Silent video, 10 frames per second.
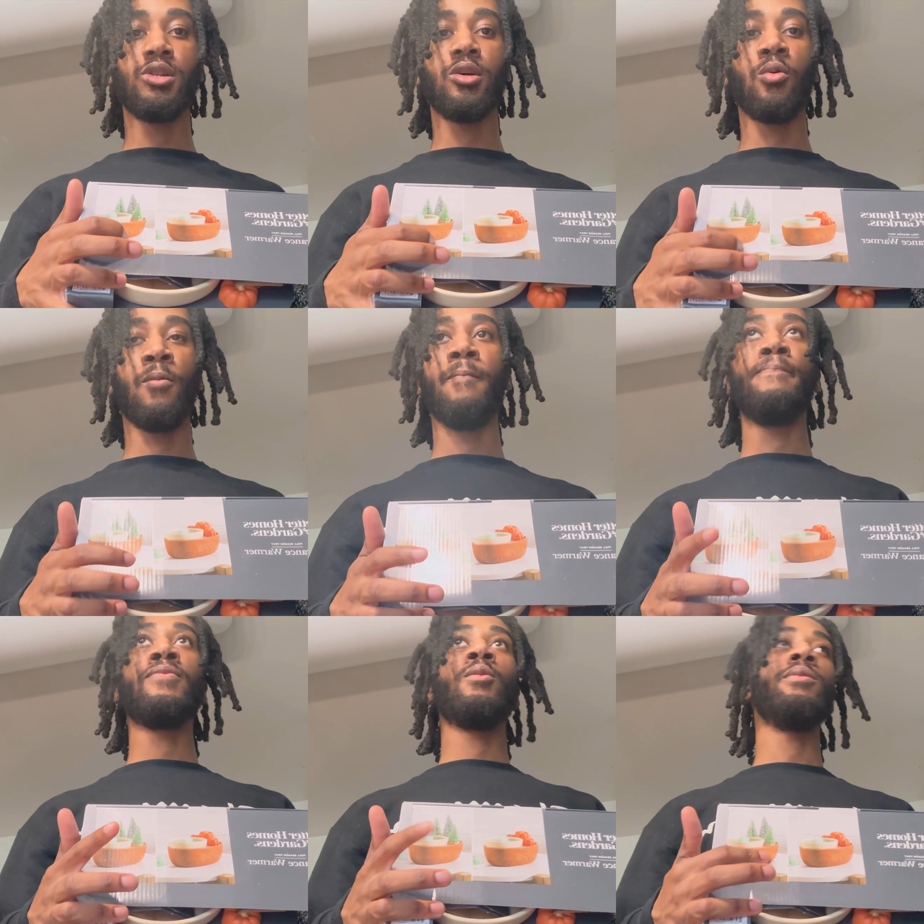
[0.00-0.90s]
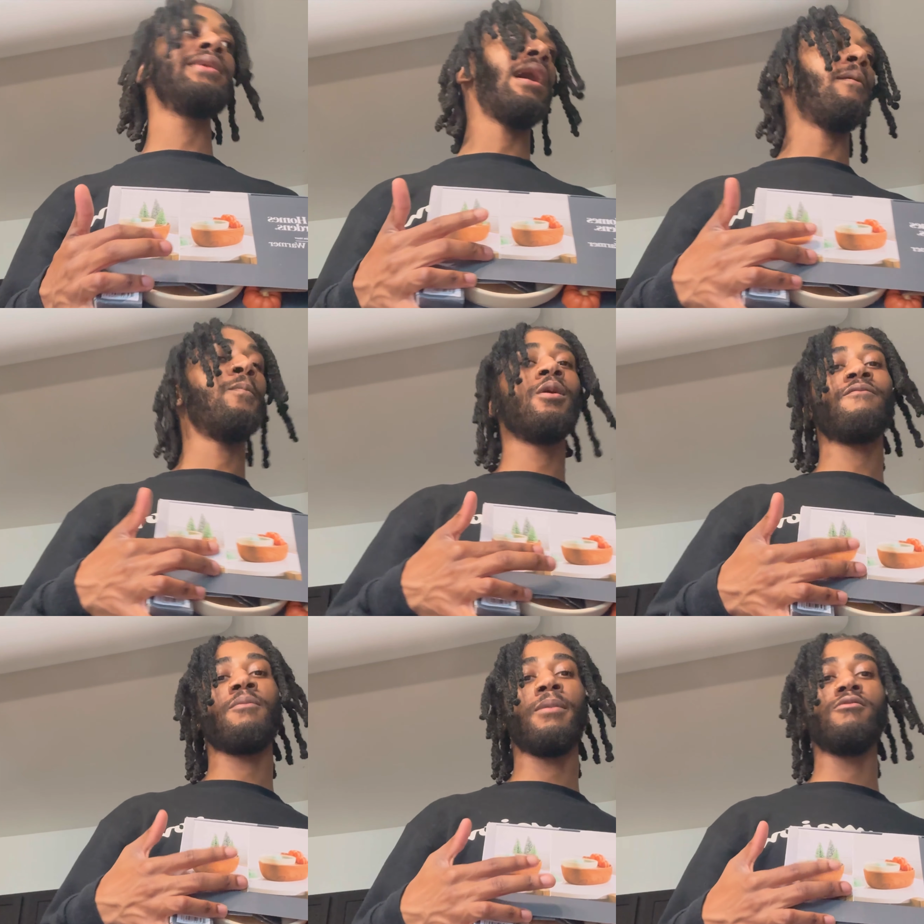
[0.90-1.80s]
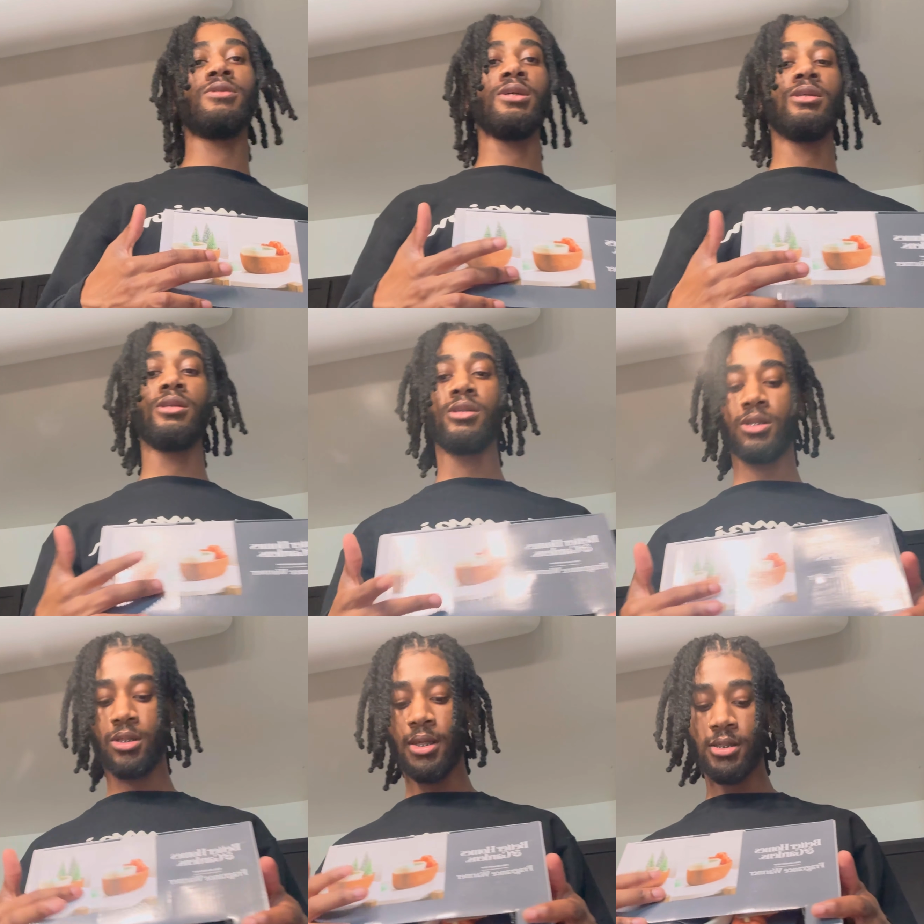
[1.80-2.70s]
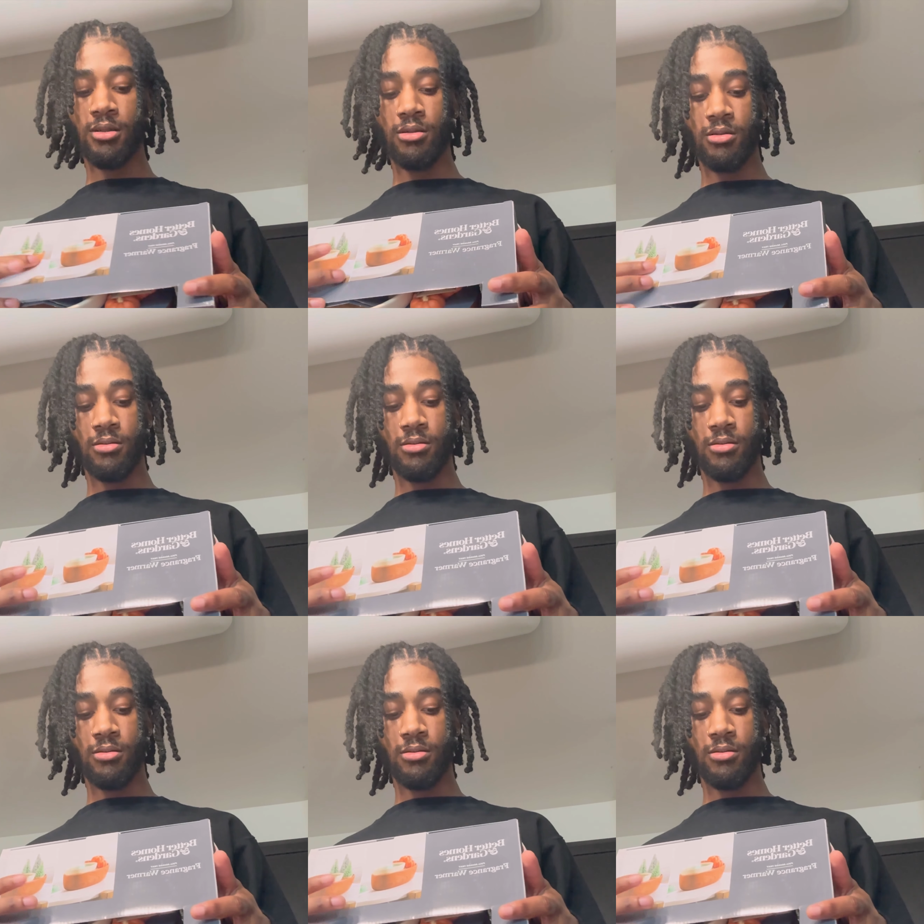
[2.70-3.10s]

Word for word: So we got one for both seasons. That's good.